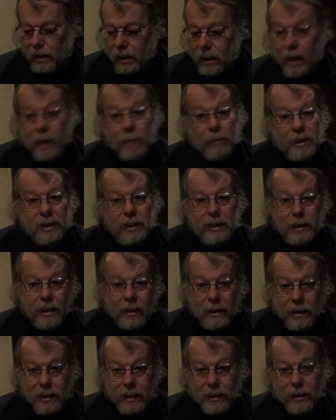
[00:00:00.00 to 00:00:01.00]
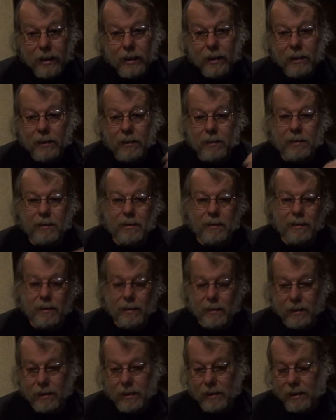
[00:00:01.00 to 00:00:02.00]
I'm still here.
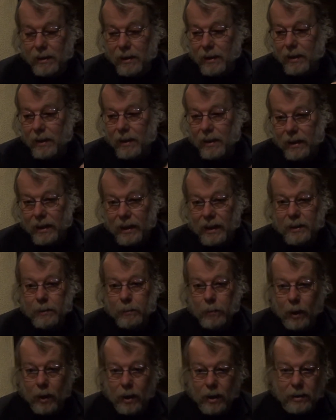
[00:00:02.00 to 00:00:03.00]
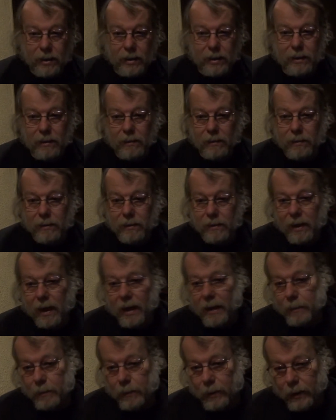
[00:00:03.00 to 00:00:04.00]
That's positive.
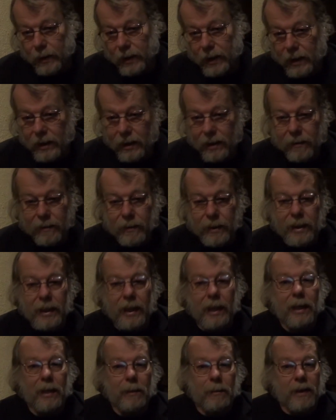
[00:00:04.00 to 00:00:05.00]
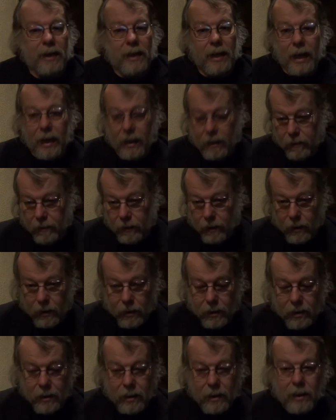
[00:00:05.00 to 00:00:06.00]
I breathe every day. I'm thankful.
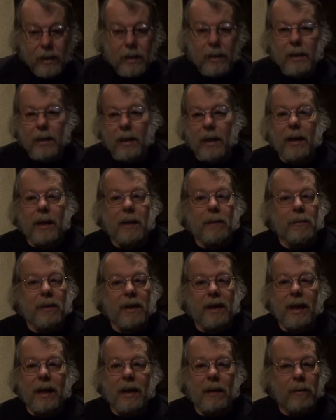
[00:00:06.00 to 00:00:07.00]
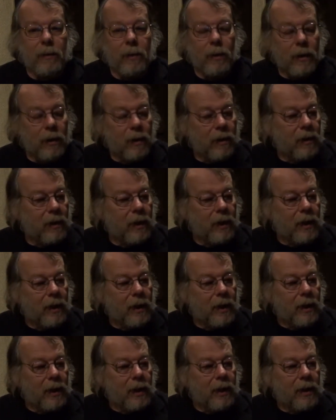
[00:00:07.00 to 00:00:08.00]
I'm thankful
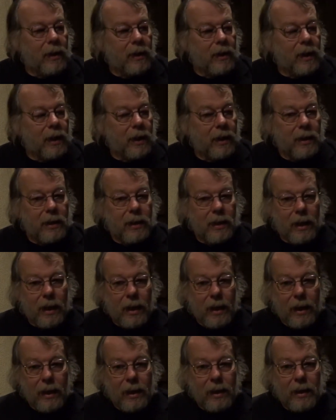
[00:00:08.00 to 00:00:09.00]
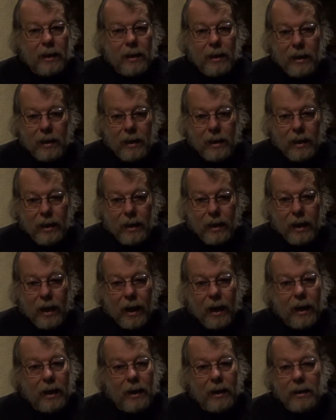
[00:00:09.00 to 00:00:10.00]
that
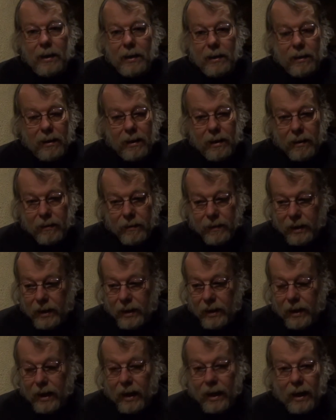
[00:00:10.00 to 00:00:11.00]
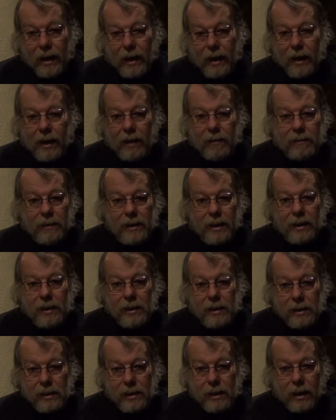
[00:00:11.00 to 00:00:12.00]
I live in a half
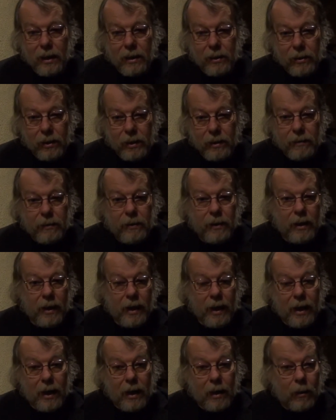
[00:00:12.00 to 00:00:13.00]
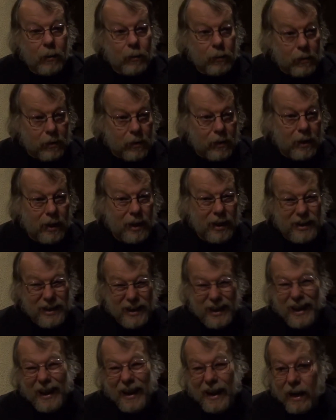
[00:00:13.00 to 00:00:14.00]
decent country for now. And I
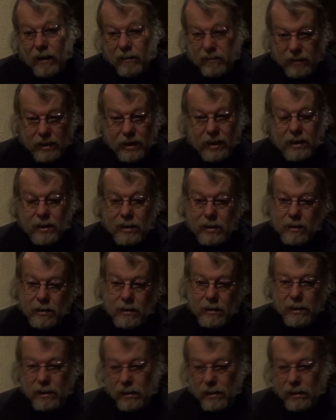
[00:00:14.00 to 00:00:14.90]
said half decent.